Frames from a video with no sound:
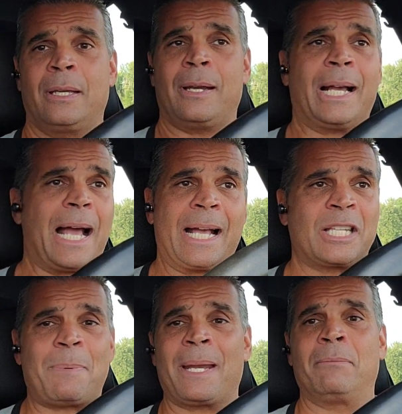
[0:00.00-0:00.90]
And I can
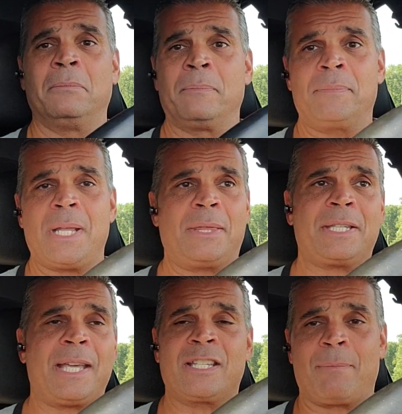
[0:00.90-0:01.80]
spend, at
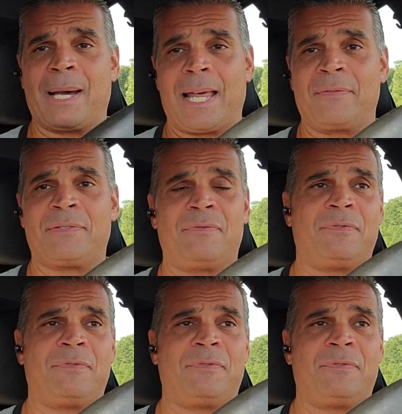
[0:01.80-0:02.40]
this stage of my life,